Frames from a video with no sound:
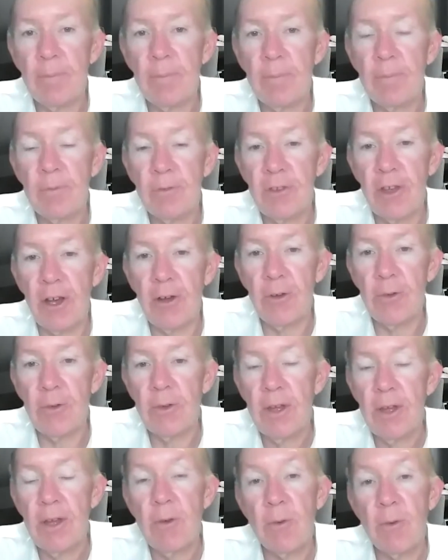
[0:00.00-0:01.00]
Good. So
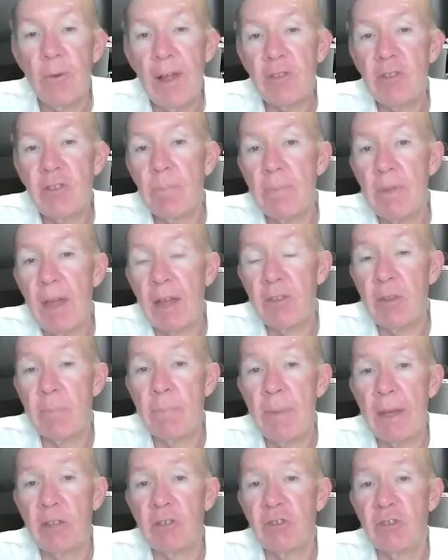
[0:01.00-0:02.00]
well, that's a that's a
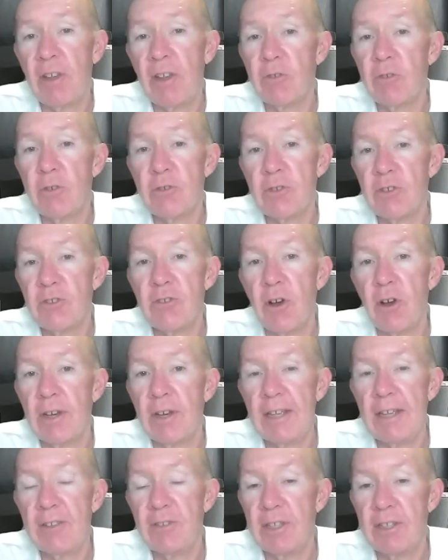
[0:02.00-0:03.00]
big shift because it's not
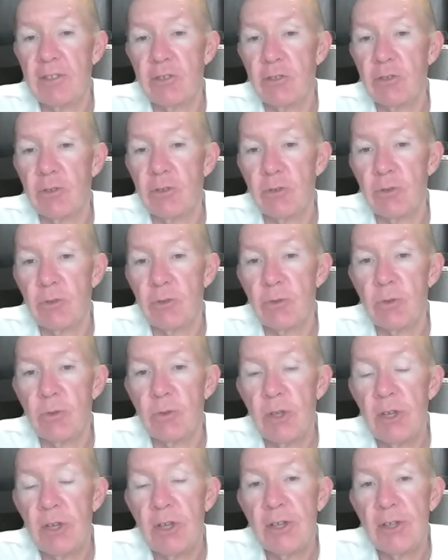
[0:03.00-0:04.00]
easy to
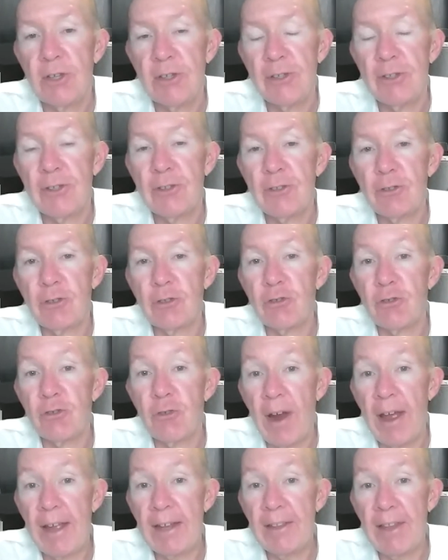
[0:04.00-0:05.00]
to
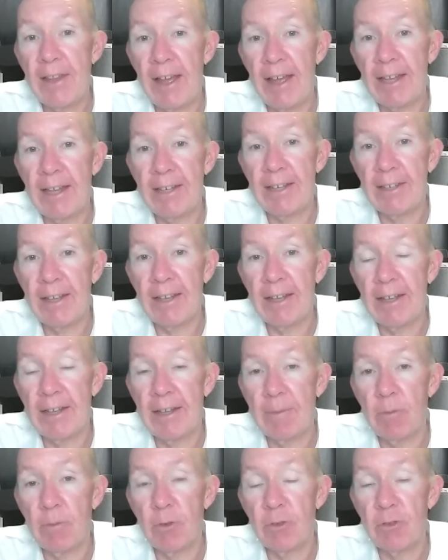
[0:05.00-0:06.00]
train that
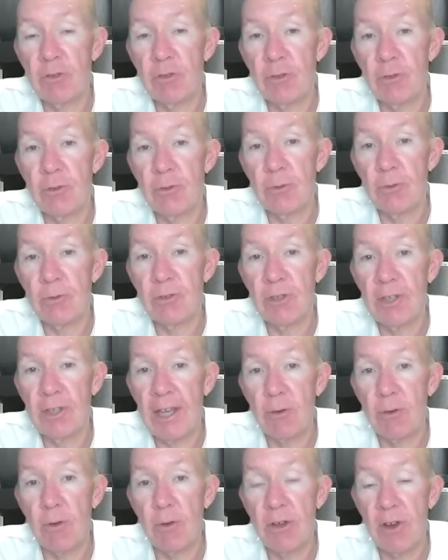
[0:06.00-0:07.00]
um, or to to
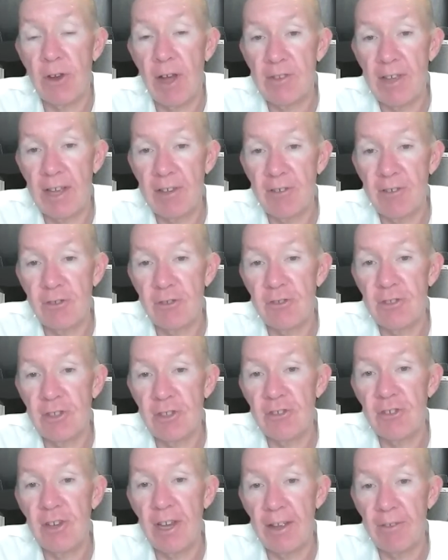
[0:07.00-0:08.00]
get organizations to
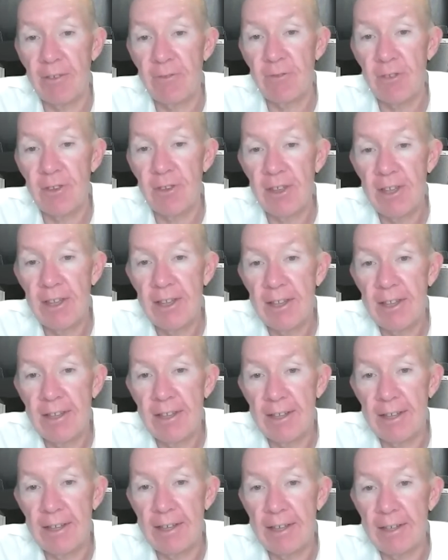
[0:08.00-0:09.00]
shift
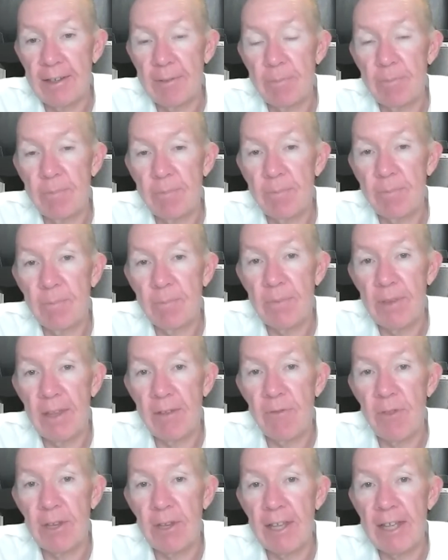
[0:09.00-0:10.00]
um,
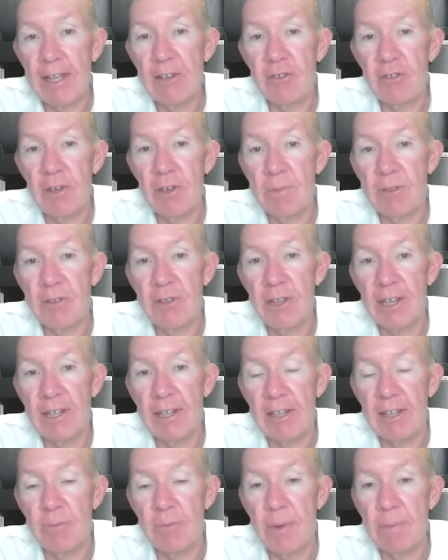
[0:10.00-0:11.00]
if the leadership
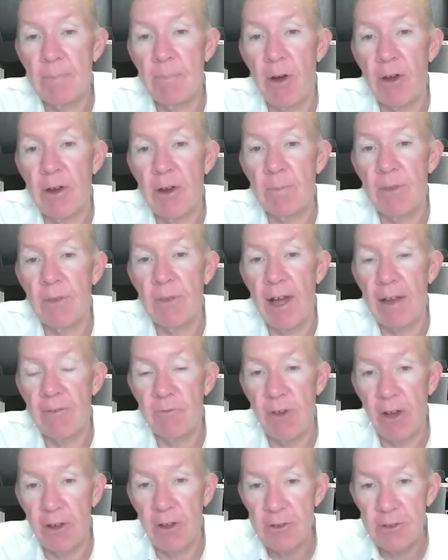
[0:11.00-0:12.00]
particularly has been bottom line
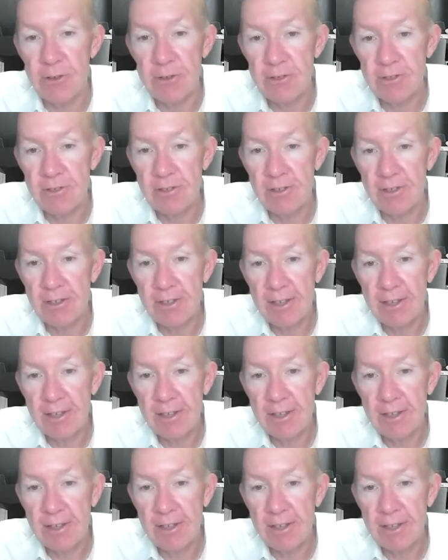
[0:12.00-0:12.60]
focused.